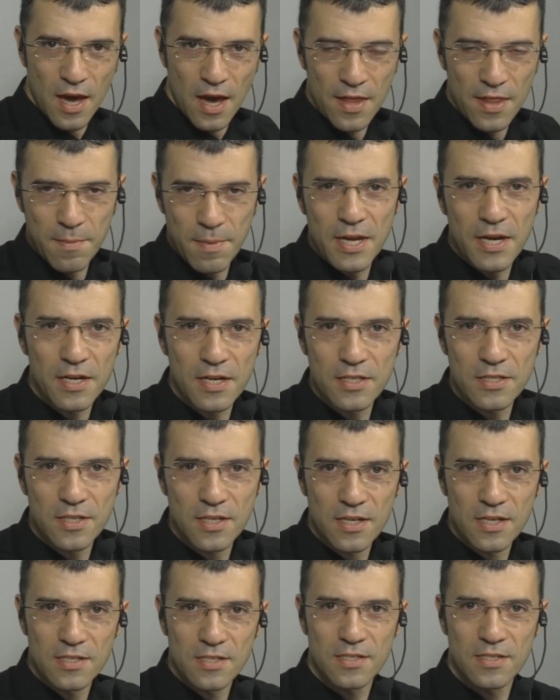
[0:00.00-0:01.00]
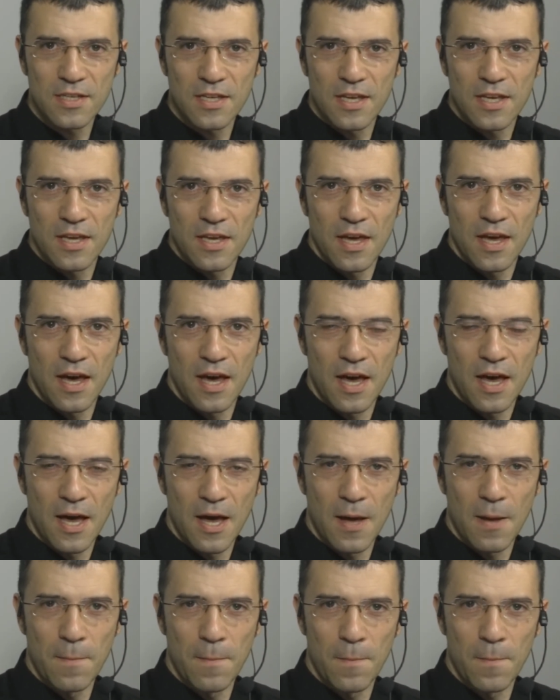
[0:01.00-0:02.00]
And the main reason is
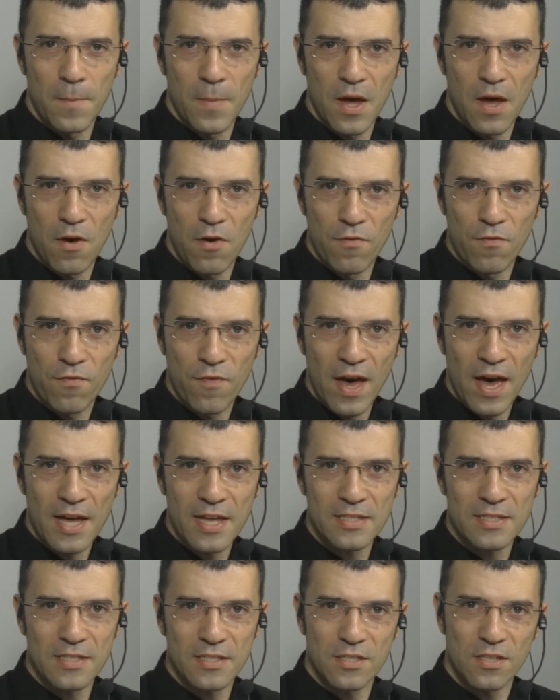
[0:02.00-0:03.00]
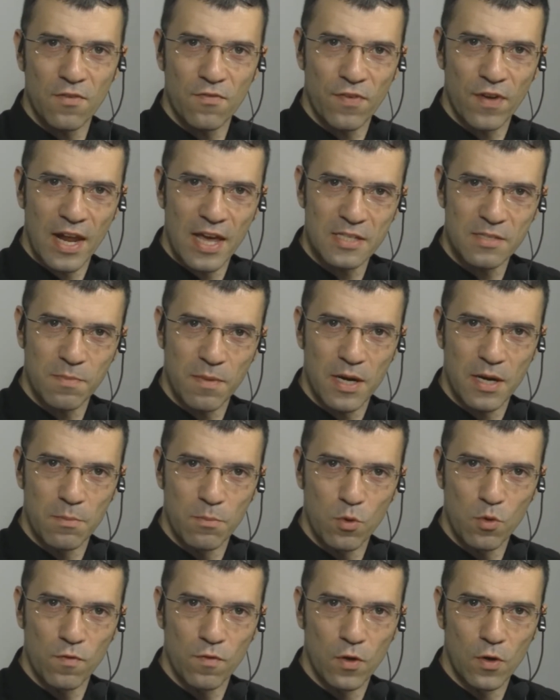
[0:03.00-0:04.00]
that xanthelasma
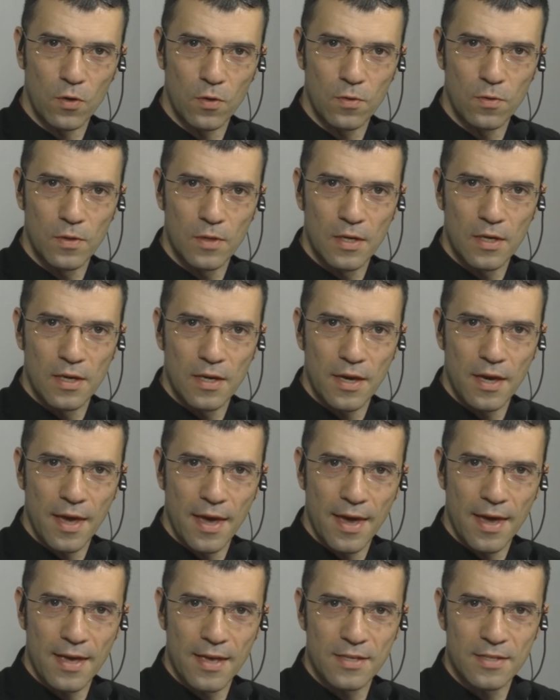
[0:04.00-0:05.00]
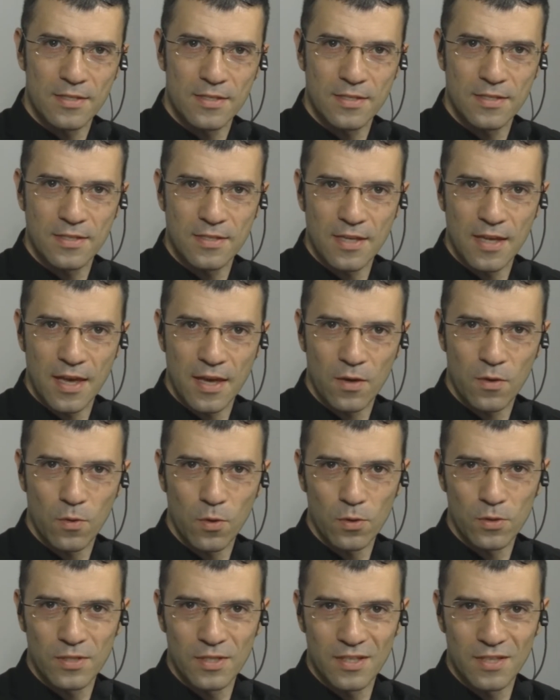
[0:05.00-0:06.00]
removal is
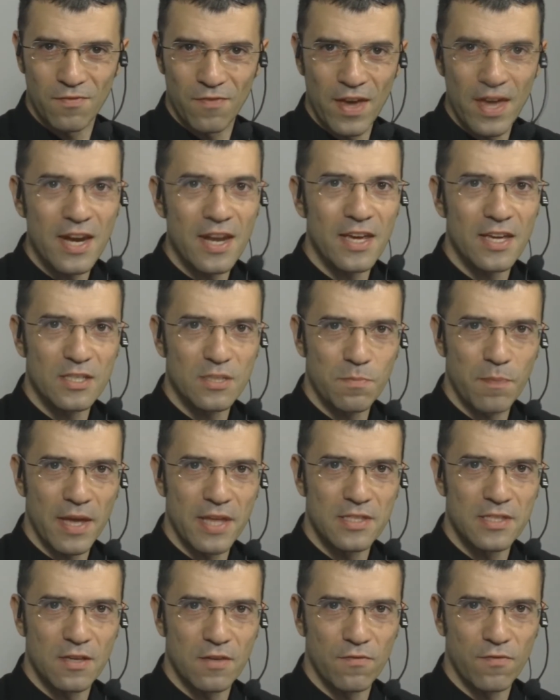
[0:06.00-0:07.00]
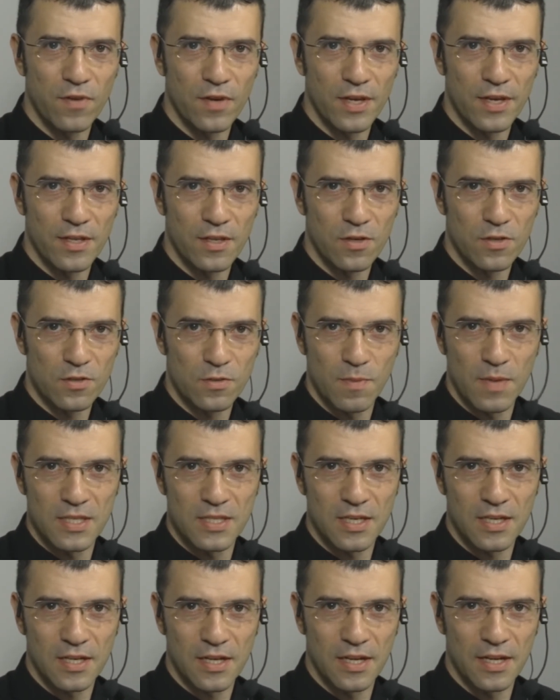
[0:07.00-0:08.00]
quoted very expensively in
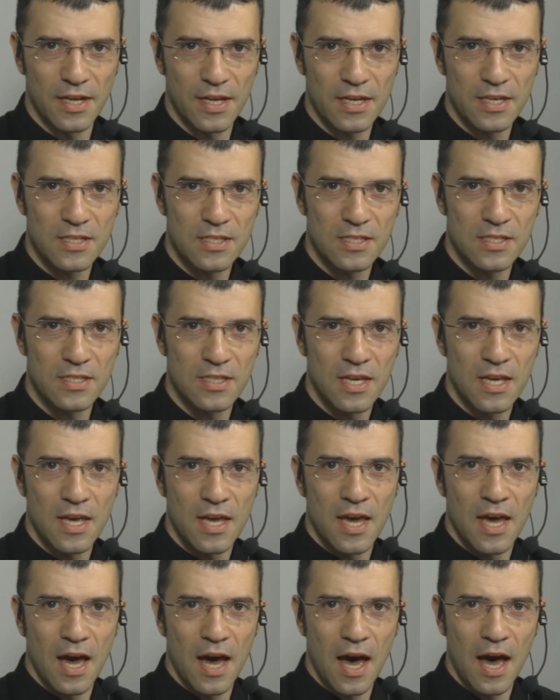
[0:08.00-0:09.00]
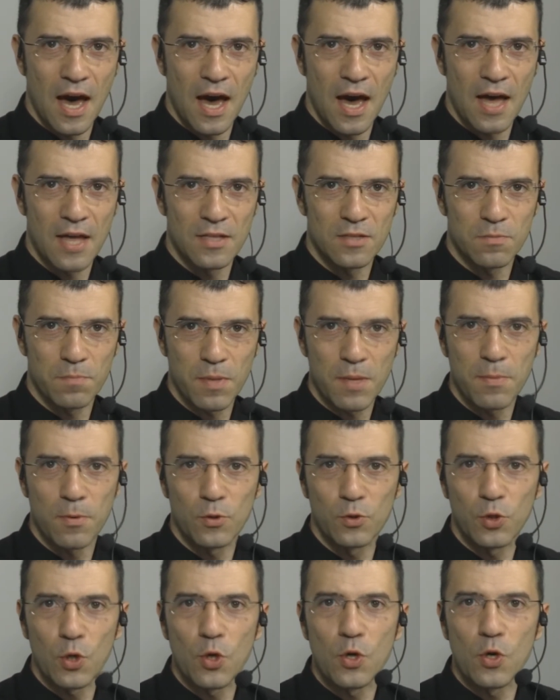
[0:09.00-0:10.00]
cosmetic clinics, and
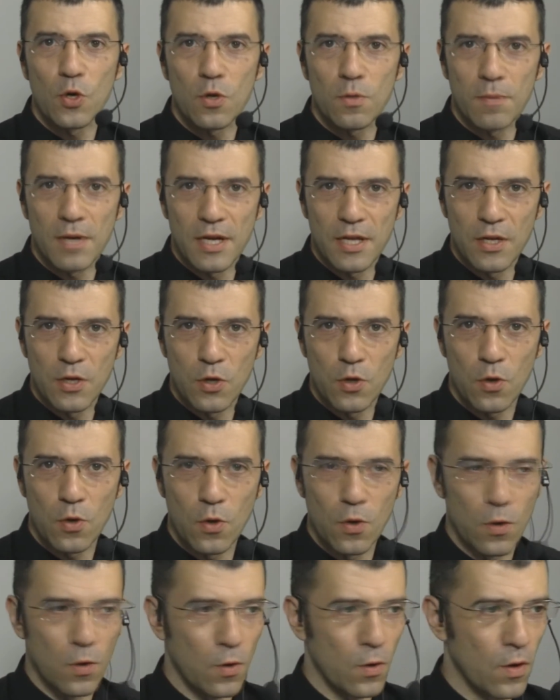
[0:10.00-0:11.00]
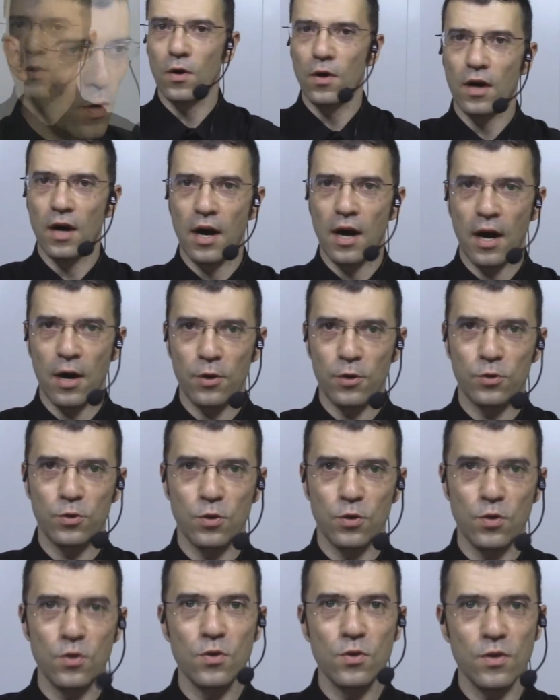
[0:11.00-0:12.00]
people don't normally know how to
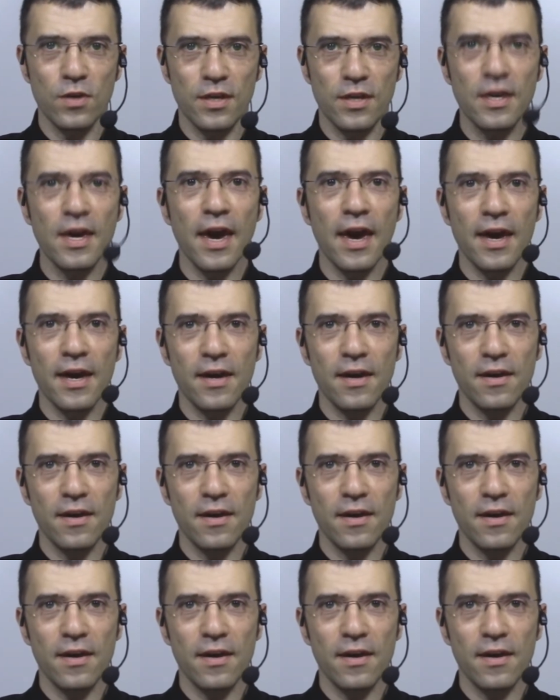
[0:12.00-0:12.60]
get